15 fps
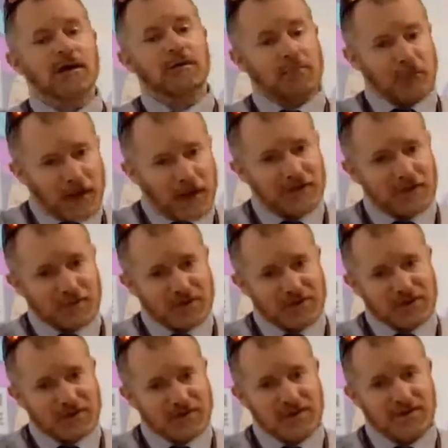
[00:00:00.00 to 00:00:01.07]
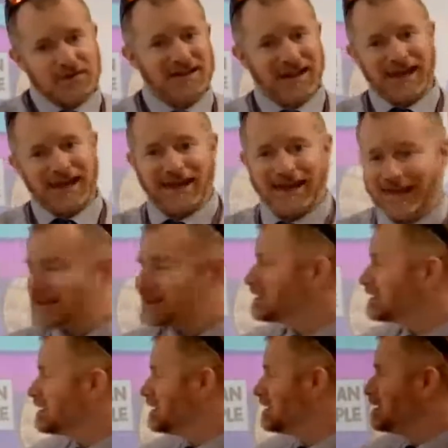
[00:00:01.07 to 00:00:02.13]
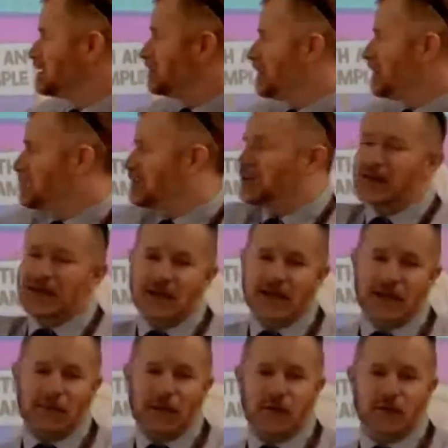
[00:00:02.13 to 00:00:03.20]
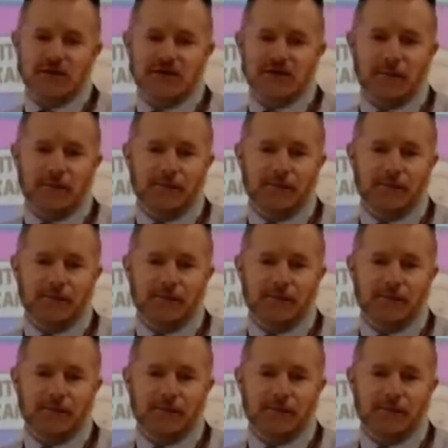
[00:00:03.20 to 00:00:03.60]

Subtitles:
private business is, and maybe we can come up with some